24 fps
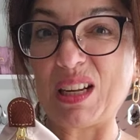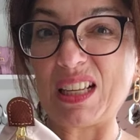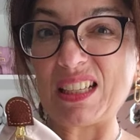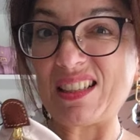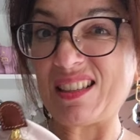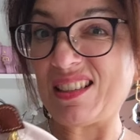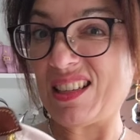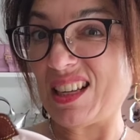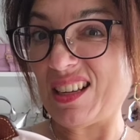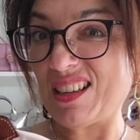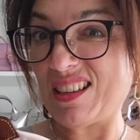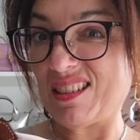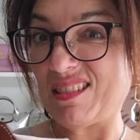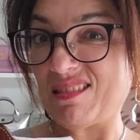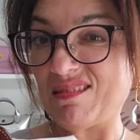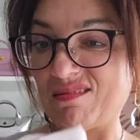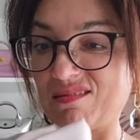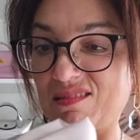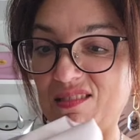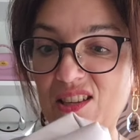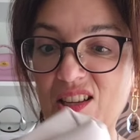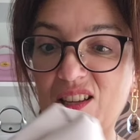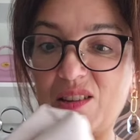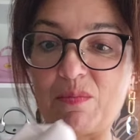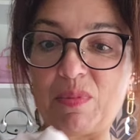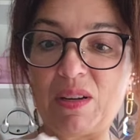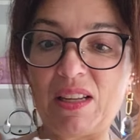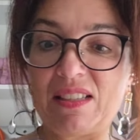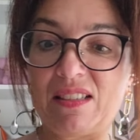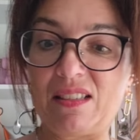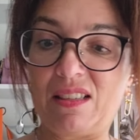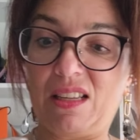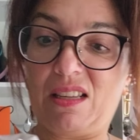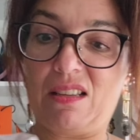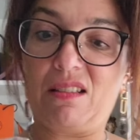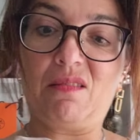plastic, like a
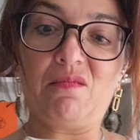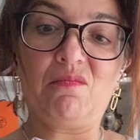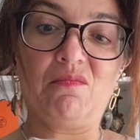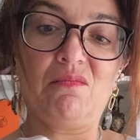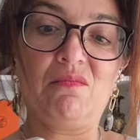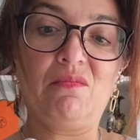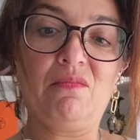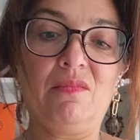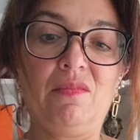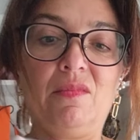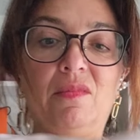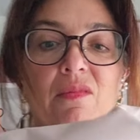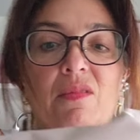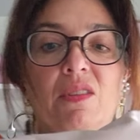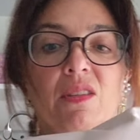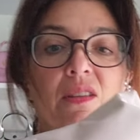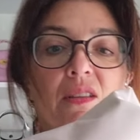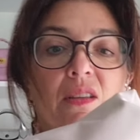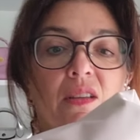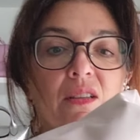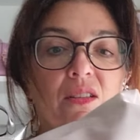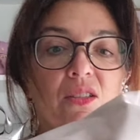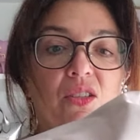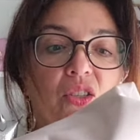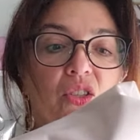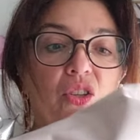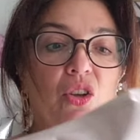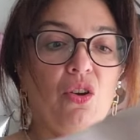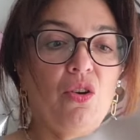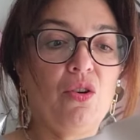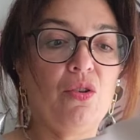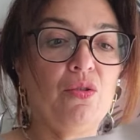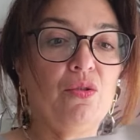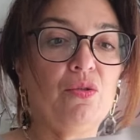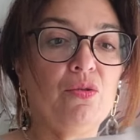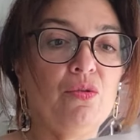plastic.
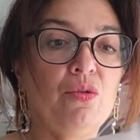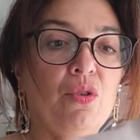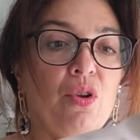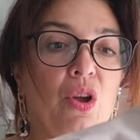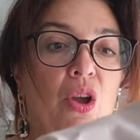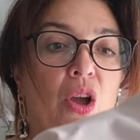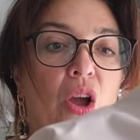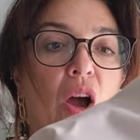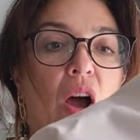So